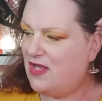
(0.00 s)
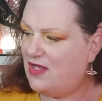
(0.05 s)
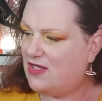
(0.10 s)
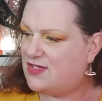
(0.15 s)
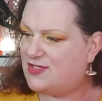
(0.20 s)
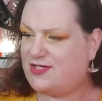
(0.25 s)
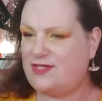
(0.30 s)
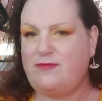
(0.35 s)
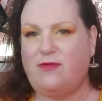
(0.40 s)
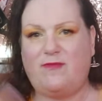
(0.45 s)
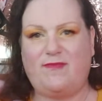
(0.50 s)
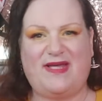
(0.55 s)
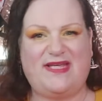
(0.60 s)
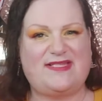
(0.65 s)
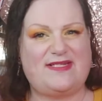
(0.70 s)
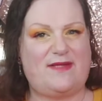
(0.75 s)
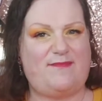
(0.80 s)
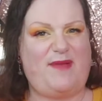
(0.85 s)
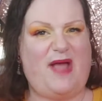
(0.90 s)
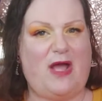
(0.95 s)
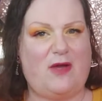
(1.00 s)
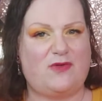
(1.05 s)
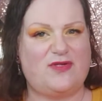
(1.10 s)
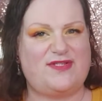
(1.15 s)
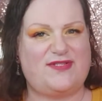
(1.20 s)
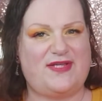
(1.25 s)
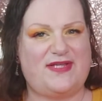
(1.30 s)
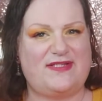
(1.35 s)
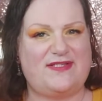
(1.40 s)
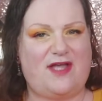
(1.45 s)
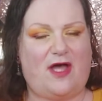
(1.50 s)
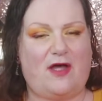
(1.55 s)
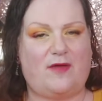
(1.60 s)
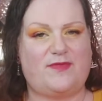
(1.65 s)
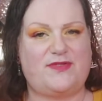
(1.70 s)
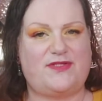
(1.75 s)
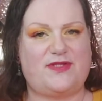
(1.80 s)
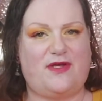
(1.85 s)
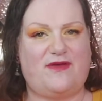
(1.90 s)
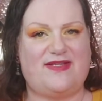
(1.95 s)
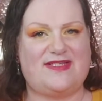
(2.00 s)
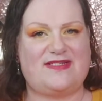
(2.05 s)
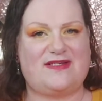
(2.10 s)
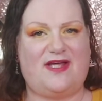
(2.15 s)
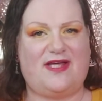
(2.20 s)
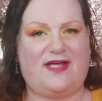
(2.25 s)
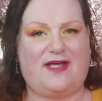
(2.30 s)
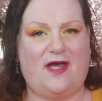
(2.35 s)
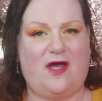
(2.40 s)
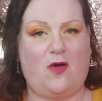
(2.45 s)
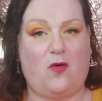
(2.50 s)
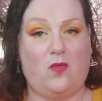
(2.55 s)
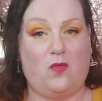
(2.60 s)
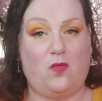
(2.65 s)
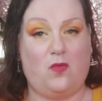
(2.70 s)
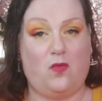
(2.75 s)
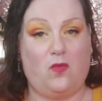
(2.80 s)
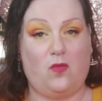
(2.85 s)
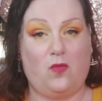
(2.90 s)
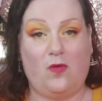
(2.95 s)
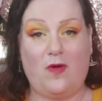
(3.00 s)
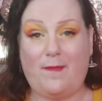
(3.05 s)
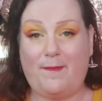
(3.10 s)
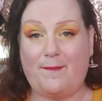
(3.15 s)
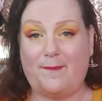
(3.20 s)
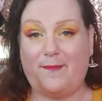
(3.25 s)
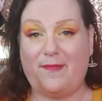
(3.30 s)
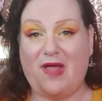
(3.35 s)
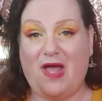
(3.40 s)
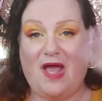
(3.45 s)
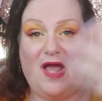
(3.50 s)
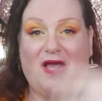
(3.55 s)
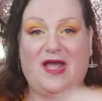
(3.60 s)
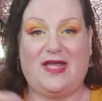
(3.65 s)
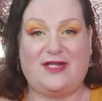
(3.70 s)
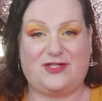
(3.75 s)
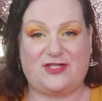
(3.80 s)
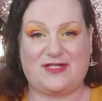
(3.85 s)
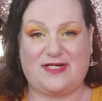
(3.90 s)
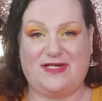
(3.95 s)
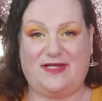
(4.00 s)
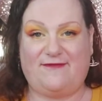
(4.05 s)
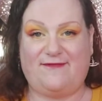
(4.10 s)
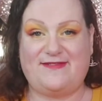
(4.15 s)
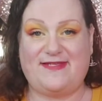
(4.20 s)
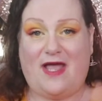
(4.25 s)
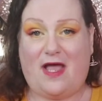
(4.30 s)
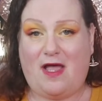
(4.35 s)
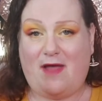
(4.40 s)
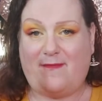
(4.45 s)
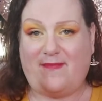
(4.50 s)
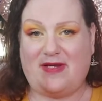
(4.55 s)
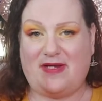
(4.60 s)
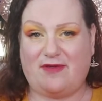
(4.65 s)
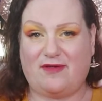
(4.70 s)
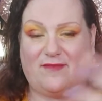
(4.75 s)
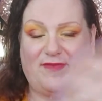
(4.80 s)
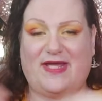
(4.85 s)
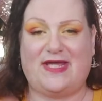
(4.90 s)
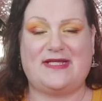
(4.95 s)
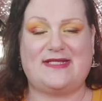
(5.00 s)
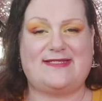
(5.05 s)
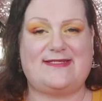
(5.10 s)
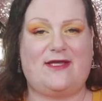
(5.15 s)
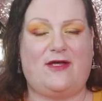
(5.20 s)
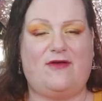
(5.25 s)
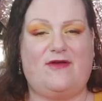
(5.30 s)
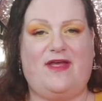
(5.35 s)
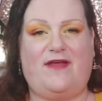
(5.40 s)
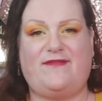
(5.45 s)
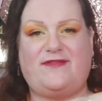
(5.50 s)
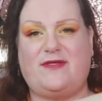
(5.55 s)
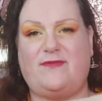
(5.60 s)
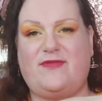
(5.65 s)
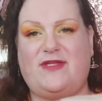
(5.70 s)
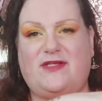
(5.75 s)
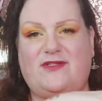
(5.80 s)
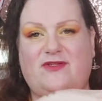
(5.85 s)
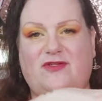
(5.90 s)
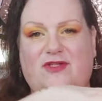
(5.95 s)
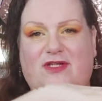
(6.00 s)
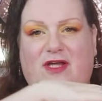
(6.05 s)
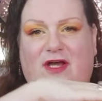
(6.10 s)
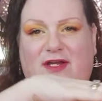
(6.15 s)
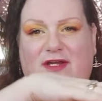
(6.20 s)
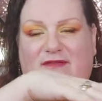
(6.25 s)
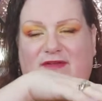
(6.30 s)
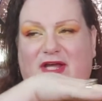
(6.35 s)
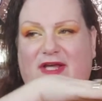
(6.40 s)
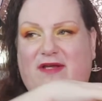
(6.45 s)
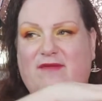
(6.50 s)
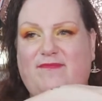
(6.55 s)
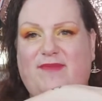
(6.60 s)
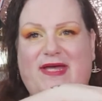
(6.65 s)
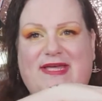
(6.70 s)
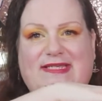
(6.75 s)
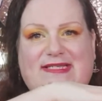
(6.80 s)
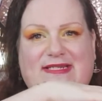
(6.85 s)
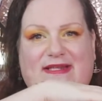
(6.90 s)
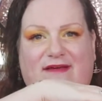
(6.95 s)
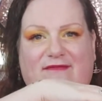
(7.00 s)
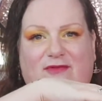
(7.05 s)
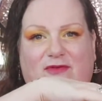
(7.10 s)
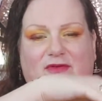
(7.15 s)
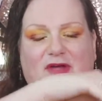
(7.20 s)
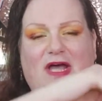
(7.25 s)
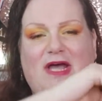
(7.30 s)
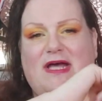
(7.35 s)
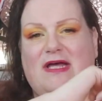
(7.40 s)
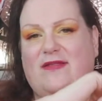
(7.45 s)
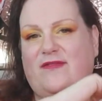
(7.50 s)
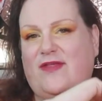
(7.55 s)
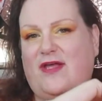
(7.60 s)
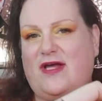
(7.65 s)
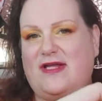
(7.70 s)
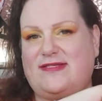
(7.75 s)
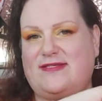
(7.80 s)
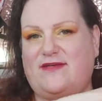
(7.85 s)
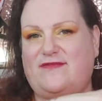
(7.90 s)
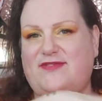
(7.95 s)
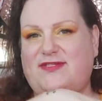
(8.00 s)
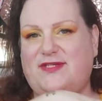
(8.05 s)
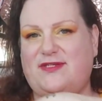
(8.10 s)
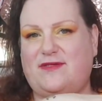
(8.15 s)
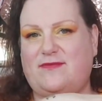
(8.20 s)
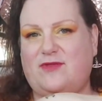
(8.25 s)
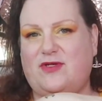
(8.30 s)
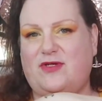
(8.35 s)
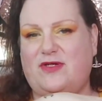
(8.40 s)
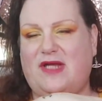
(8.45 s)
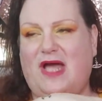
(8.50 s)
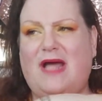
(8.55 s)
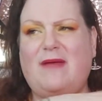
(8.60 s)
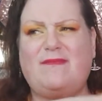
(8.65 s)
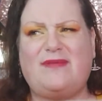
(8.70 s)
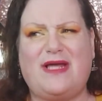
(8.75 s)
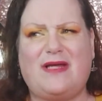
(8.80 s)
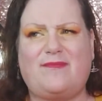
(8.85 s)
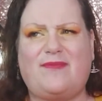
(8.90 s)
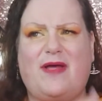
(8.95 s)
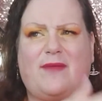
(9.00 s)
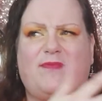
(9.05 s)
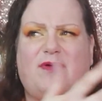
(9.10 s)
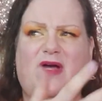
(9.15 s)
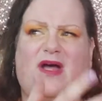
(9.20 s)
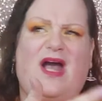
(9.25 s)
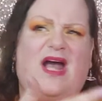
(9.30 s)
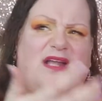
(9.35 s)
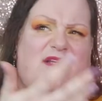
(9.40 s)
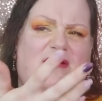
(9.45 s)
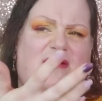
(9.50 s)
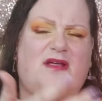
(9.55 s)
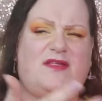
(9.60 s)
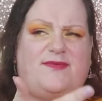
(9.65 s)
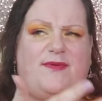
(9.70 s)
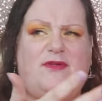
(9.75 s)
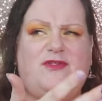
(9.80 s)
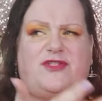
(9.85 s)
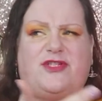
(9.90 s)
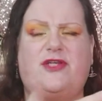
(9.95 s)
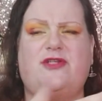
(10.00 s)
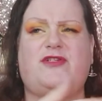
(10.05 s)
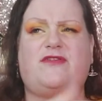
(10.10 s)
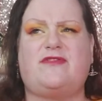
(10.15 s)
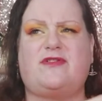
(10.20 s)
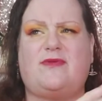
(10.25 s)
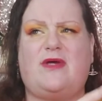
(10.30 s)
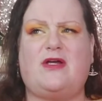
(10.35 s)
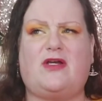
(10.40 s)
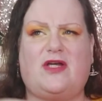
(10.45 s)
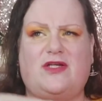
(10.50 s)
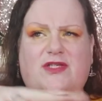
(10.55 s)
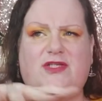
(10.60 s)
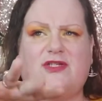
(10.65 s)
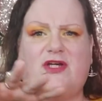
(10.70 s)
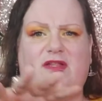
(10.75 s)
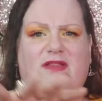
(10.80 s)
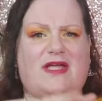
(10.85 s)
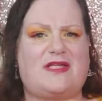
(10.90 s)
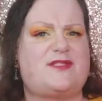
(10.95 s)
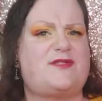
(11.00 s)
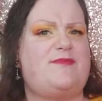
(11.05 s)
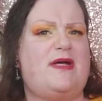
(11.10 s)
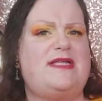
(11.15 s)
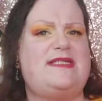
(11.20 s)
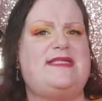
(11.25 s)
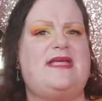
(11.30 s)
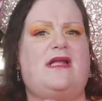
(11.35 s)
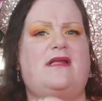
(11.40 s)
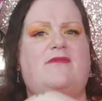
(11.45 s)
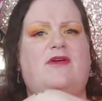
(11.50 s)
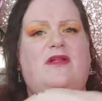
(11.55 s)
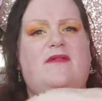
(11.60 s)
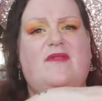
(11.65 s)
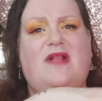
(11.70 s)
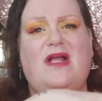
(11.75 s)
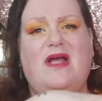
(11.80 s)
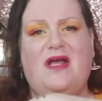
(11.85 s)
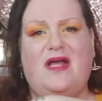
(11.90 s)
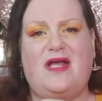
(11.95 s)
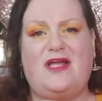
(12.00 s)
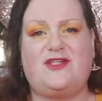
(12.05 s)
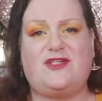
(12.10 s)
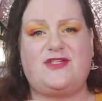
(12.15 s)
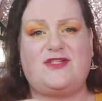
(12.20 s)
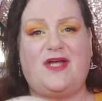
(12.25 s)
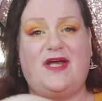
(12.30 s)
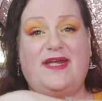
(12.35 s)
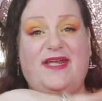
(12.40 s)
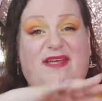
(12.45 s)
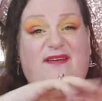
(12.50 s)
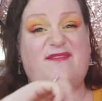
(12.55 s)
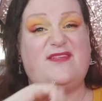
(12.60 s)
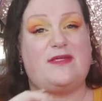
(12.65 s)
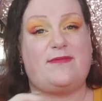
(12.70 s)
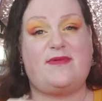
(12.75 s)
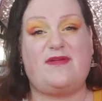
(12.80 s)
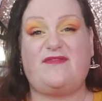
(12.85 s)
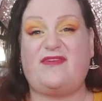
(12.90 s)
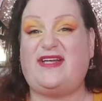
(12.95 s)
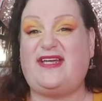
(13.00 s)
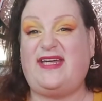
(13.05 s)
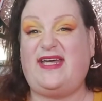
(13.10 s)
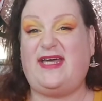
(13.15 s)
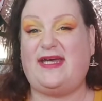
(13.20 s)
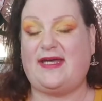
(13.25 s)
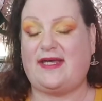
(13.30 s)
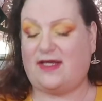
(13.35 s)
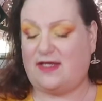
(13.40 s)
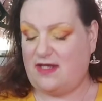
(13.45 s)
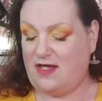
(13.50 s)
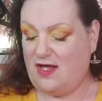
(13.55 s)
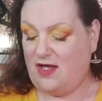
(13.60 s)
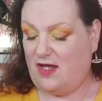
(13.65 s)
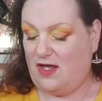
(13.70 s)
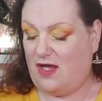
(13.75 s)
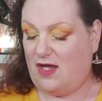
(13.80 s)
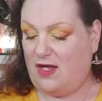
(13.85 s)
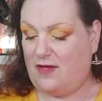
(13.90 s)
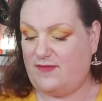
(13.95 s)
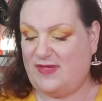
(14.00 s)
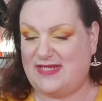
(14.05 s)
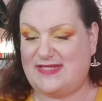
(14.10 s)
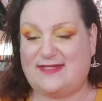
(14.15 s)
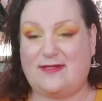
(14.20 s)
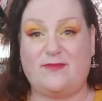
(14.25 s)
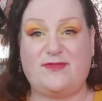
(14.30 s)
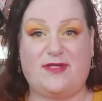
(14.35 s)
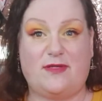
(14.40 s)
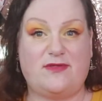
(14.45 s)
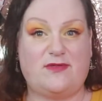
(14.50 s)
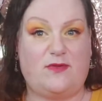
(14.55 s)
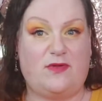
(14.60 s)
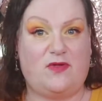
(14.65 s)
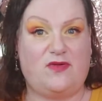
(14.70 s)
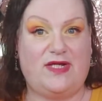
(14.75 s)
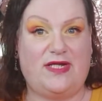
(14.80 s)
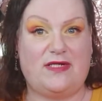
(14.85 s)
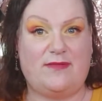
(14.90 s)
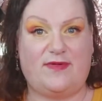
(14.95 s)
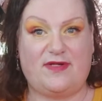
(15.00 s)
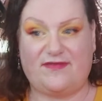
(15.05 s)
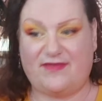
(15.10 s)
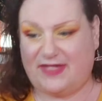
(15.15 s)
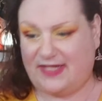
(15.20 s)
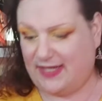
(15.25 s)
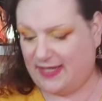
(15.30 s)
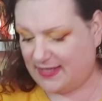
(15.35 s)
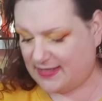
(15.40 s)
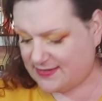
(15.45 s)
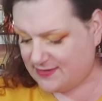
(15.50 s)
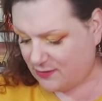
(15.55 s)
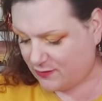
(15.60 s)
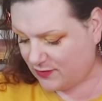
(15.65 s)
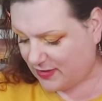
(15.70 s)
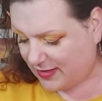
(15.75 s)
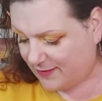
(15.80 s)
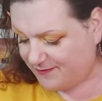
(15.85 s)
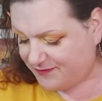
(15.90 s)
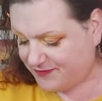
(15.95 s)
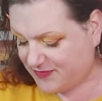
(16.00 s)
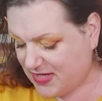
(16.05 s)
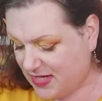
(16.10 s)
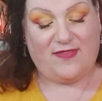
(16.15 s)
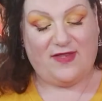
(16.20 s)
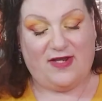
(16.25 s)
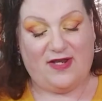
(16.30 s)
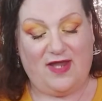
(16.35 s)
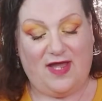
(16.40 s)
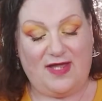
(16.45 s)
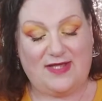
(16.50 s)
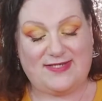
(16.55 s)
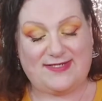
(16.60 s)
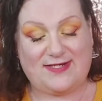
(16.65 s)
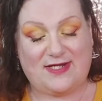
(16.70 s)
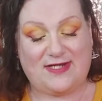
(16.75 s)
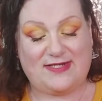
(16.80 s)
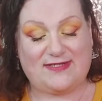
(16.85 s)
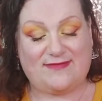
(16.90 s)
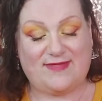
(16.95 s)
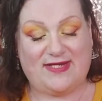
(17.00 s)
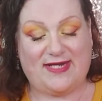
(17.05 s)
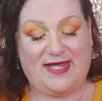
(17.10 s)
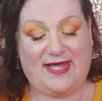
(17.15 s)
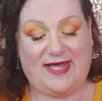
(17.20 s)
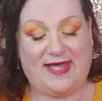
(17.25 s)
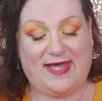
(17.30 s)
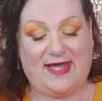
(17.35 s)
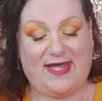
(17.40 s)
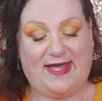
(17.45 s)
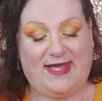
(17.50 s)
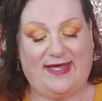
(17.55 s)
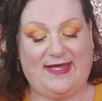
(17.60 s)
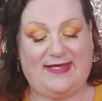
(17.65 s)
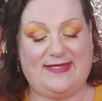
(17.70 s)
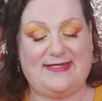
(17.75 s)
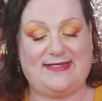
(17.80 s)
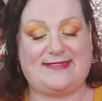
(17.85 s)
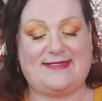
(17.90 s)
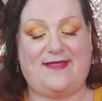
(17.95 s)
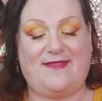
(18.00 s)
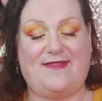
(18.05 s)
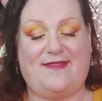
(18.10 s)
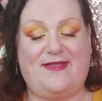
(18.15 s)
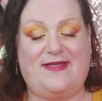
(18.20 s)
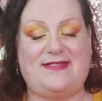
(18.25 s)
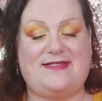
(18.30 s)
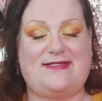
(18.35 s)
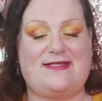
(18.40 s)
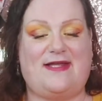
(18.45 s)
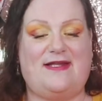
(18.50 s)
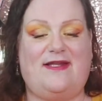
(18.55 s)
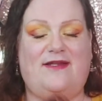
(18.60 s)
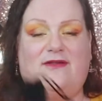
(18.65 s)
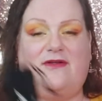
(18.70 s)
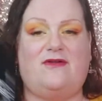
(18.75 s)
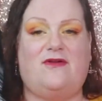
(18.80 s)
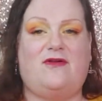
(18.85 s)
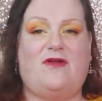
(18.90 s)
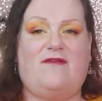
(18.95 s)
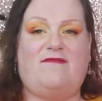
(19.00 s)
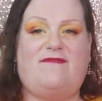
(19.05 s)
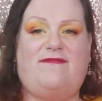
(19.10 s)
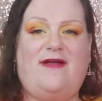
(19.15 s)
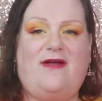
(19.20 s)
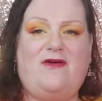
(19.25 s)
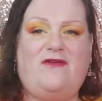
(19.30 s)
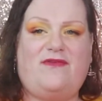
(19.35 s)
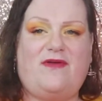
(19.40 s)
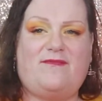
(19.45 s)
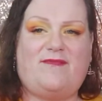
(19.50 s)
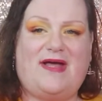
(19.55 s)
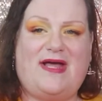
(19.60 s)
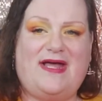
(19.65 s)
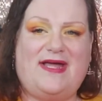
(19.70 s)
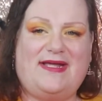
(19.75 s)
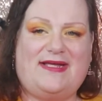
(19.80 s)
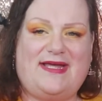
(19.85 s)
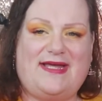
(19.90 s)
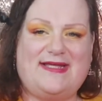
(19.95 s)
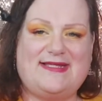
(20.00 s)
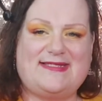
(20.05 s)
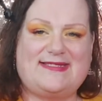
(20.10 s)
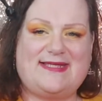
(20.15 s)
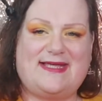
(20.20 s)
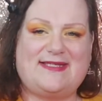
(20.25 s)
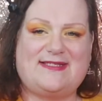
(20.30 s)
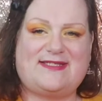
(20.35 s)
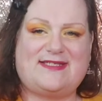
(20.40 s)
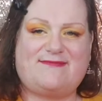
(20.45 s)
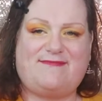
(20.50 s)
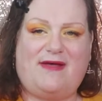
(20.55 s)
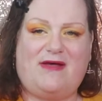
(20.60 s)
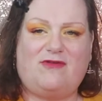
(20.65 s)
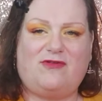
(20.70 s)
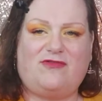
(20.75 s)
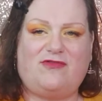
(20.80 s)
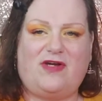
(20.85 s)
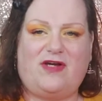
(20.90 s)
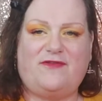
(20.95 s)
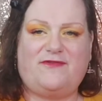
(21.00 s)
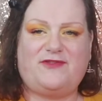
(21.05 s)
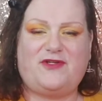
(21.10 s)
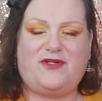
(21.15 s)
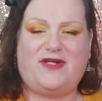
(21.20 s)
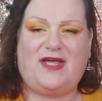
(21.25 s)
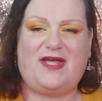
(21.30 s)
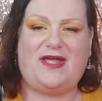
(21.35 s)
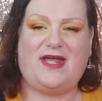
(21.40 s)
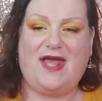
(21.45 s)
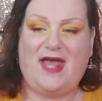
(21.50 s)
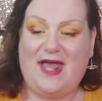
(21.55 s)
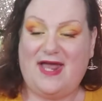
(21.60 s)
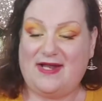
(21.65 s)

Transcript: cinnamon basically powers things up. So it's like it just lifts it up a little bit. So if something's on kind of like a base level, the idea of cinnamon and black pepper, and I suppose ginger as well, because it's got that spicy element, it just kind of gives it a bit of a kick. And sometimes we all need a bit of a kick, don't we? The last item in here is this little velvet bag. It says Spellcraft on it.